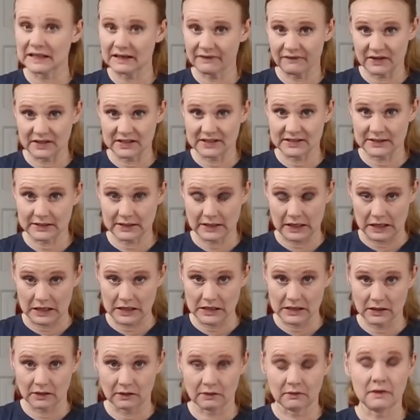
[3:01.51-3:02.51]
love Instant
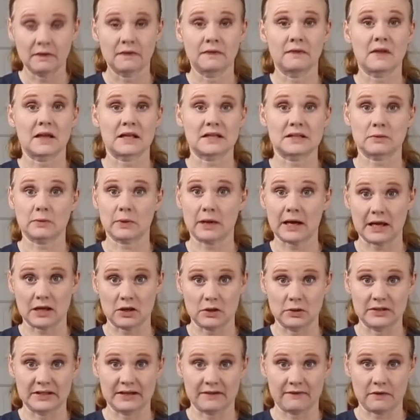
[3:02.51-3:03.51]
Ink. That's what I
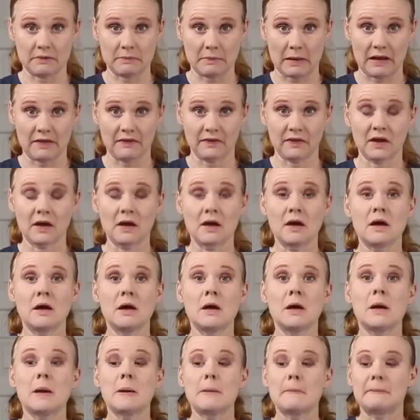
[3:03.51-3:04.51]
use every month.
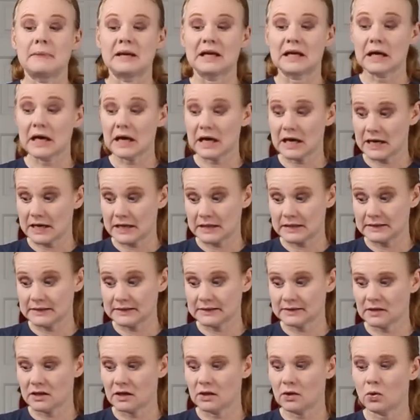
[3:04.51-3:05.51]

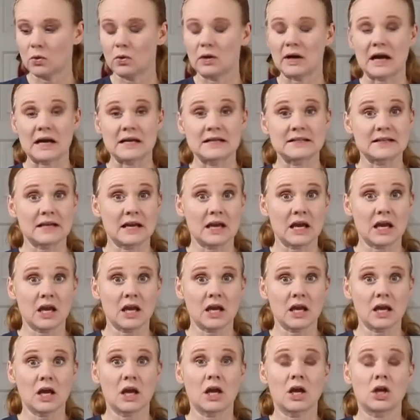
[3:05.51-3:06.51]
Because when I
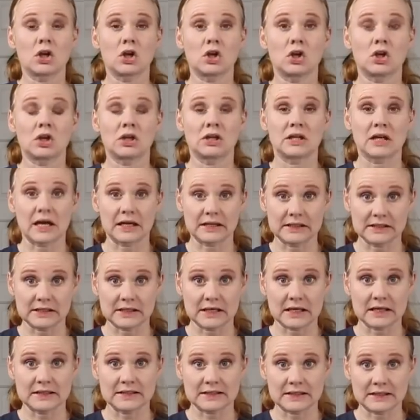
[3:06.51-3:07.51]
say
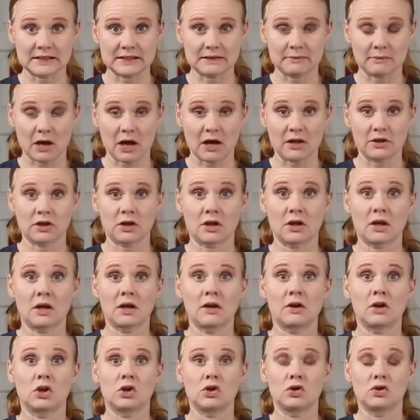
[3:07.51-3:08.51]
99 cents a month,
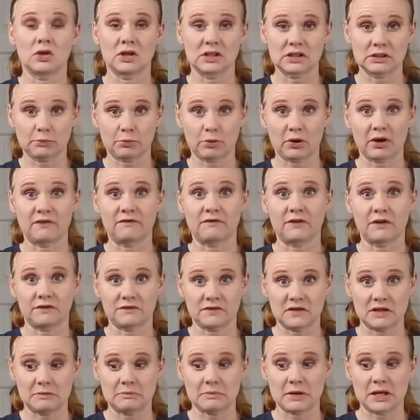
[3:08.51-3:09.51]
you get to print
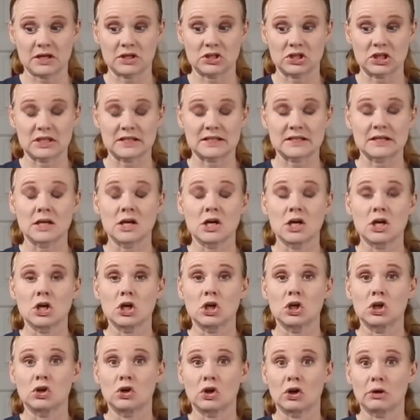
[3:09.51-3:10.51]
15 pages.
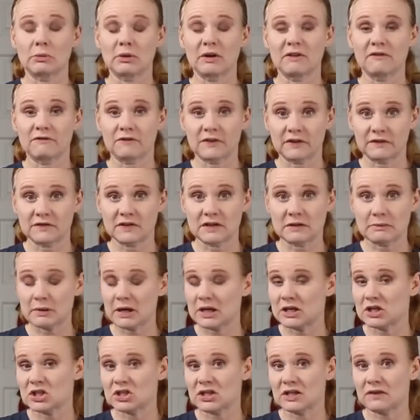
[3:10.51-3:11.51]
You can print 15
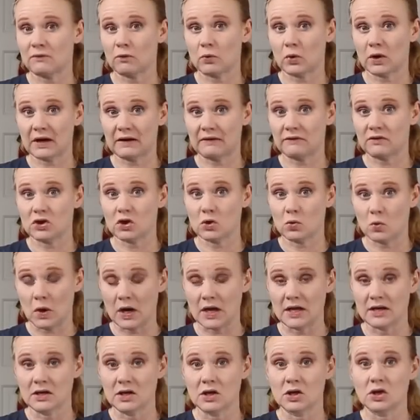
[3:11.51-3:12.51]
pages of whatever you
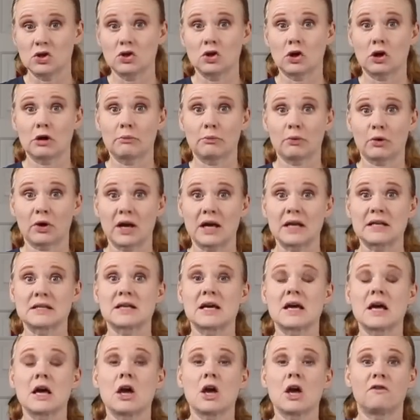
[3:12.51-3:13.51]
want. You can print
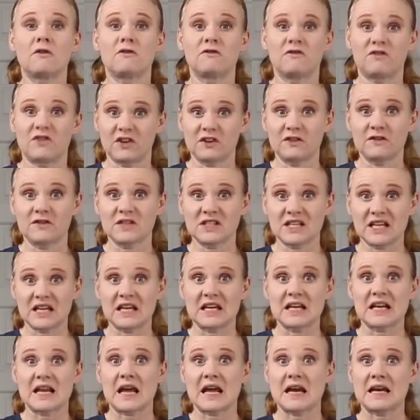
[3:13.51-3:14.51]

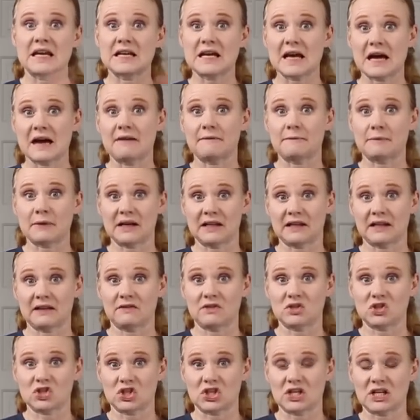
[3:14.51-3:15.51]
15 8.5 by
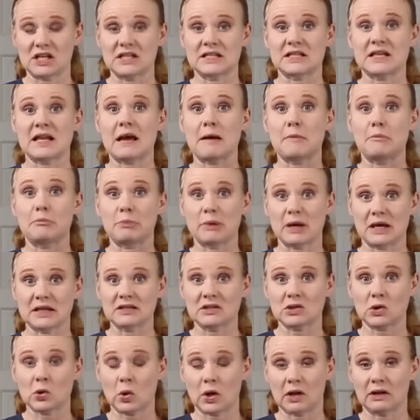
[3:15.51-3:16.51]
11 sheets at
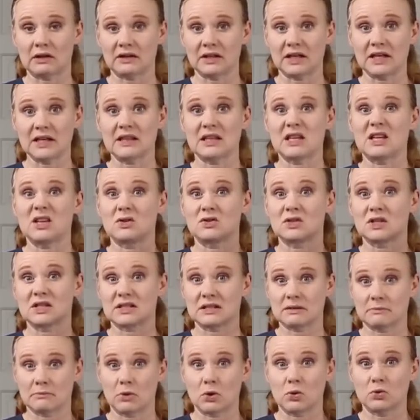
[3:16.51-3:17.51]
best quality that uses
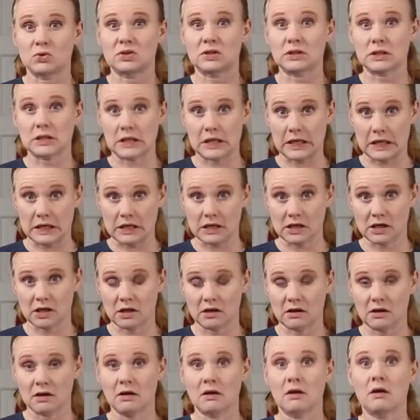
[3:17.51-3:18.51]
the most ink
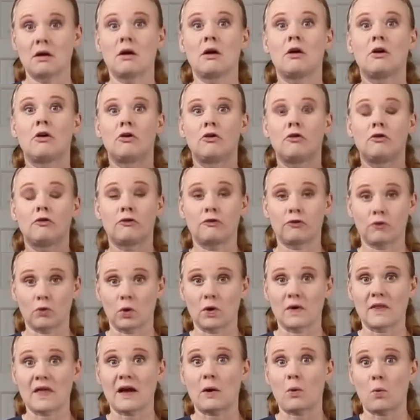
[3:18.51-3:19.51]

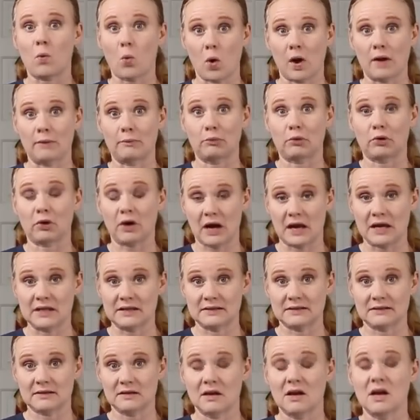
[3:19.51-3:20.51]
for that one
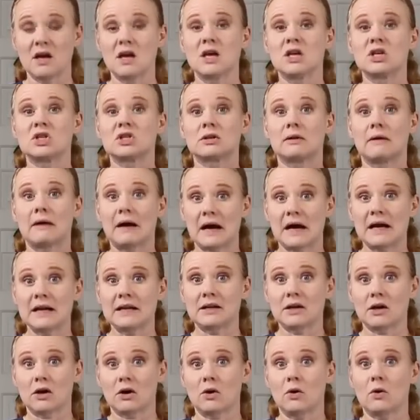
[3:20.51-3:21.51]
price. So I
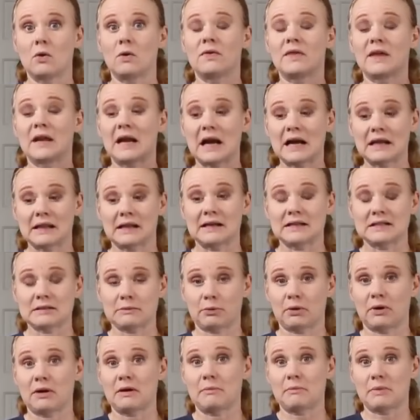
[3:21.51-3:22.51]
know that I like to
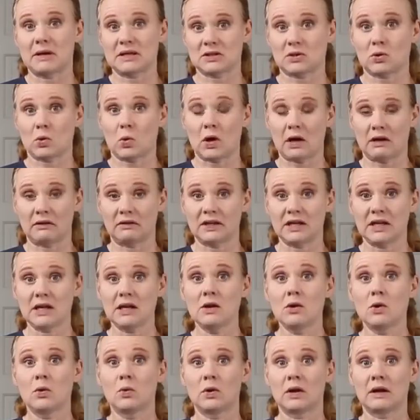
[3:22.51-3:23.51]
print at best
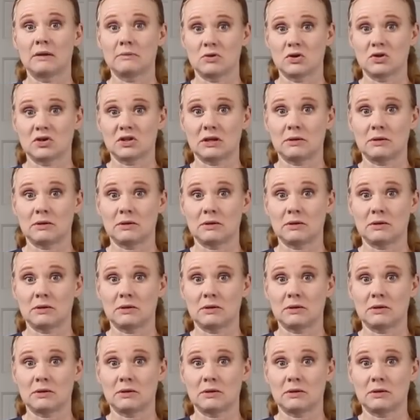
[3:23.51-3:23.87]
quality when I'm